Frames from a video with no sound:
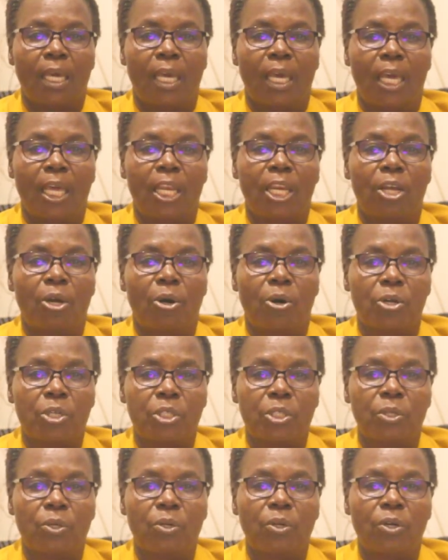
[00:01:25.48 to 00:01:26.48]
and
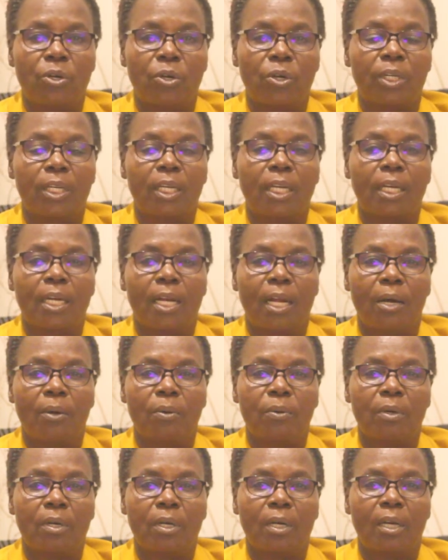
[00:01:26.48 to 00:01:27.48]
also locking
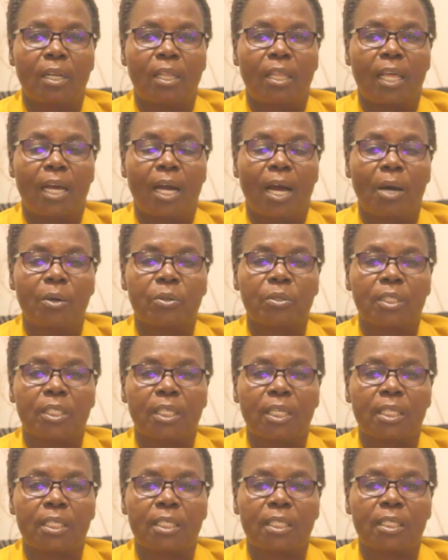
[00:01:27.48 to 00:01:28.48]
down the
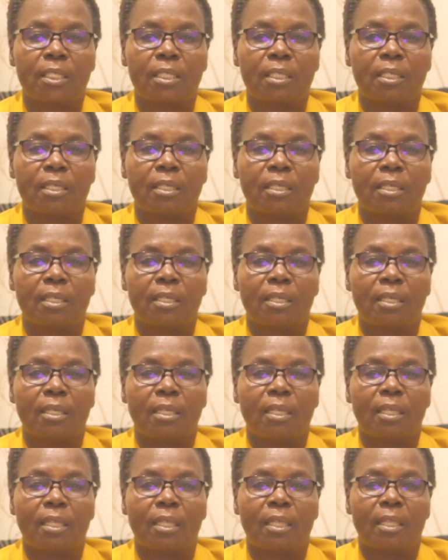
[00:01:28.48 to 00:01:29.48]
counties
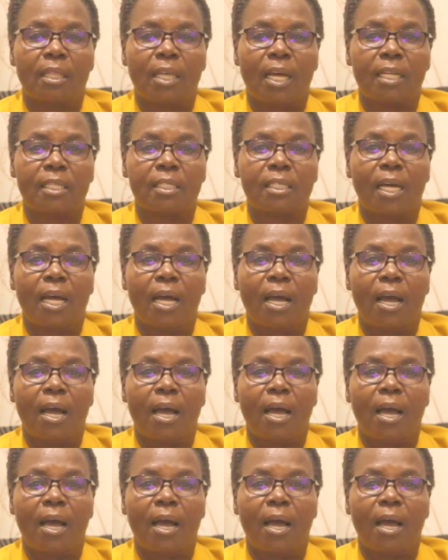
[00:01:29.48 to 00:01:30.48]
that are
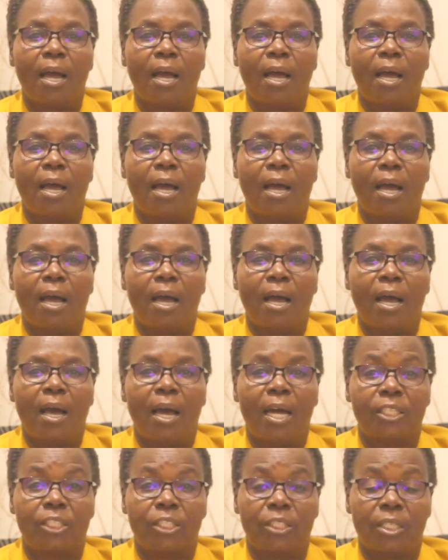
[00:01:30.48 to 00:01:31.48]

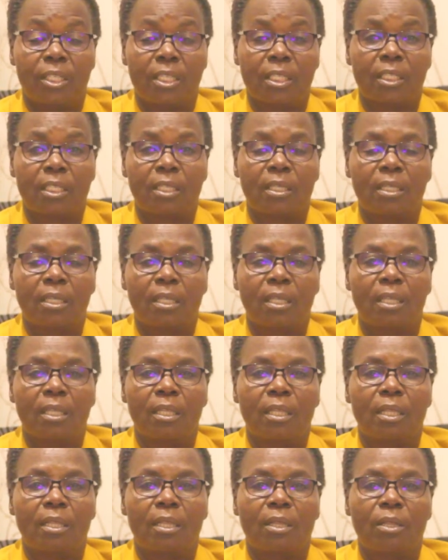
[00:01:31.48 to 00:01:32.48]
at risk,
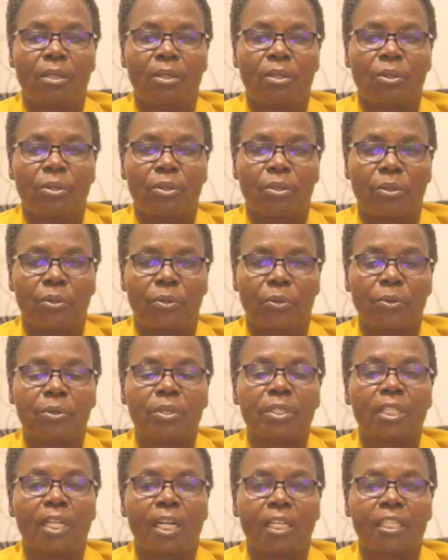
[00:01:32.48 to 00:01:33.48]

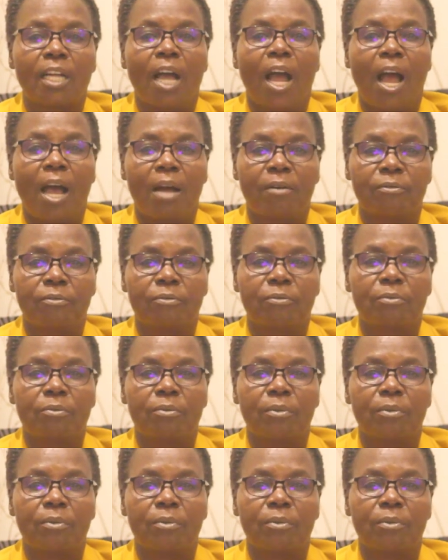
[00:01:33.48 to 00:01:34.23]
those that have